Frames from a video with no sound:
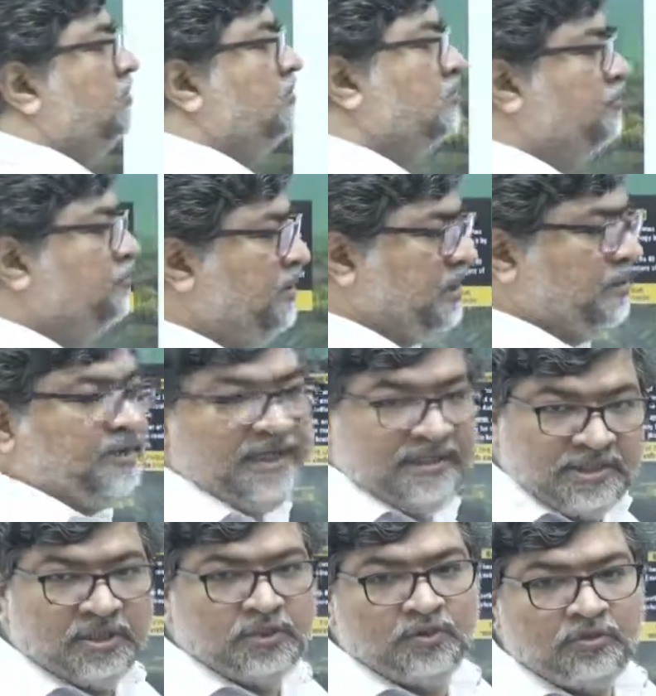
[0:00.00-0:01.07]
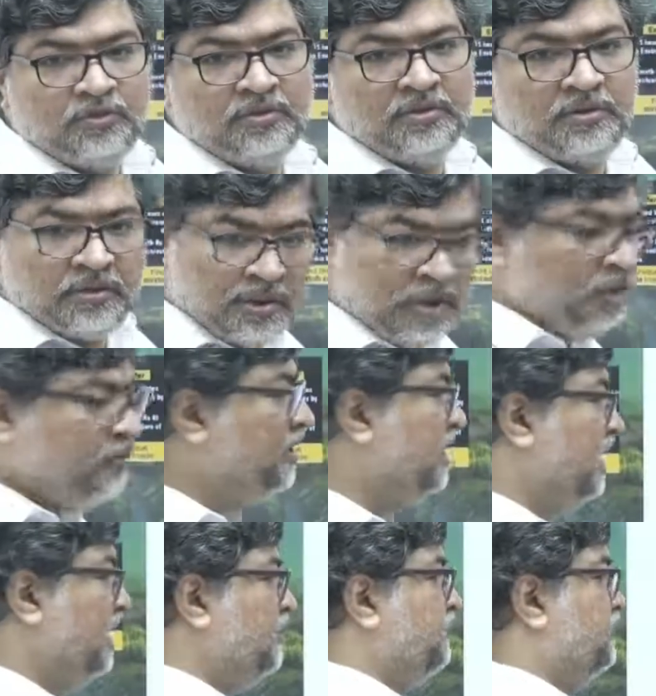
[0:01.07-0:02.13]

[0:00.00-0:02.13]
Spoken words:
Becoming danger to human life